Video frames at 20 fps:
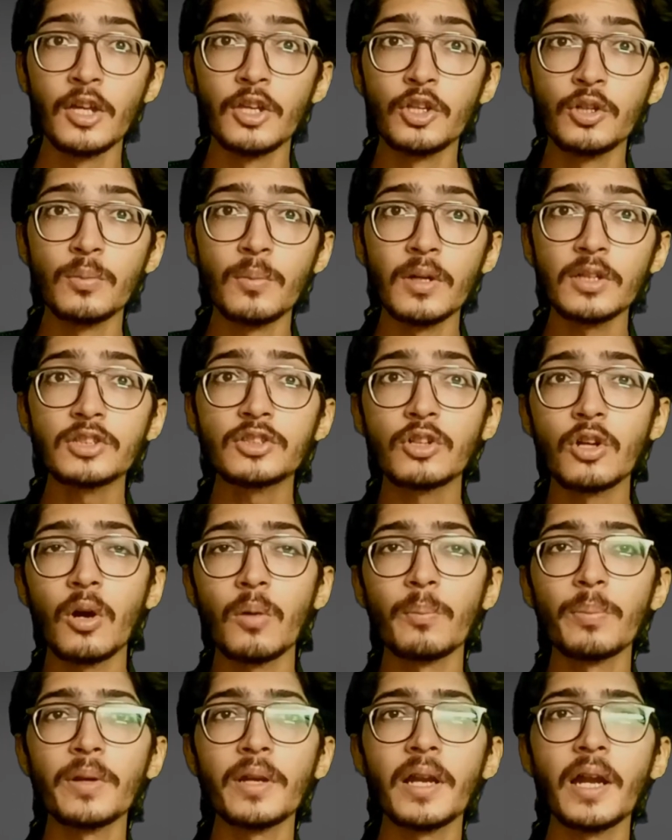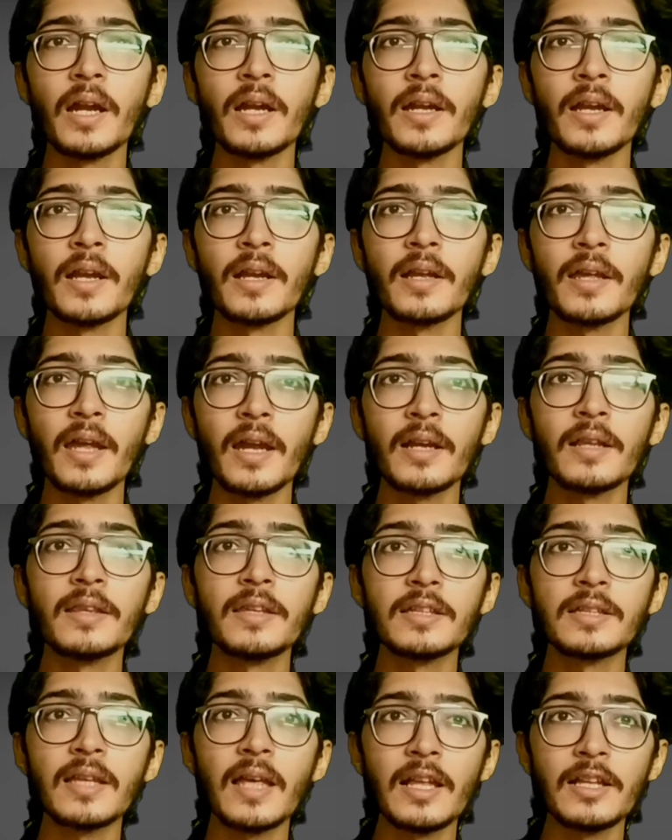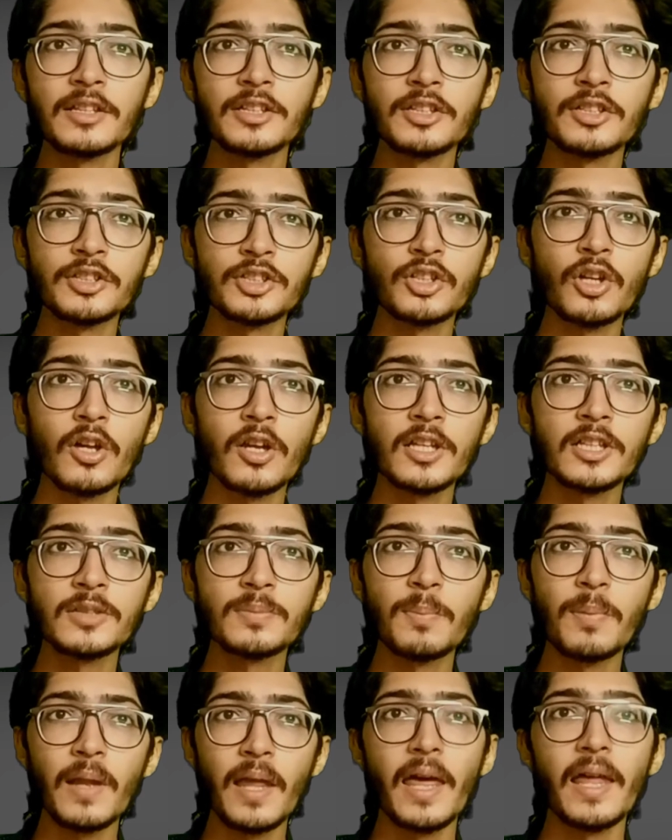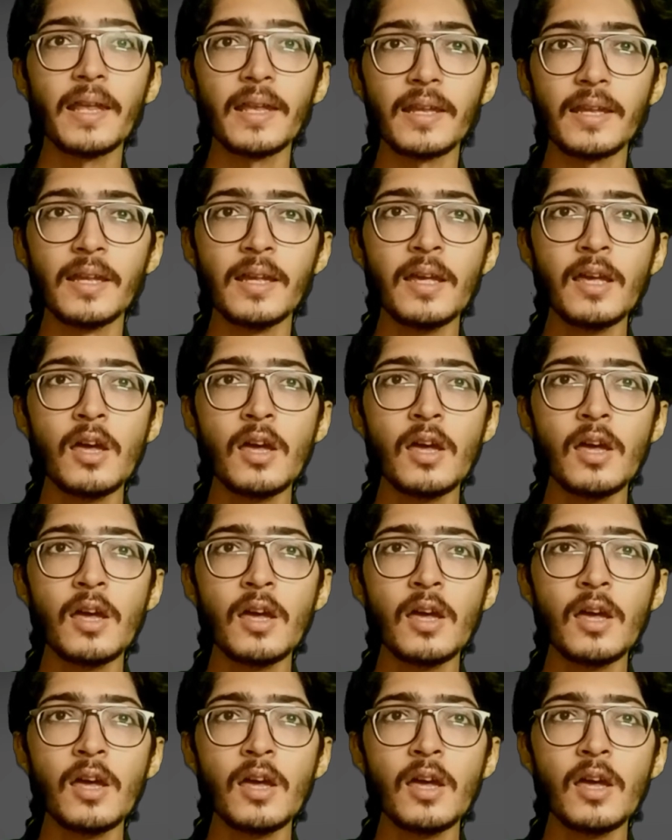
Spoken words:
You must comprehend and get this health insurance plan,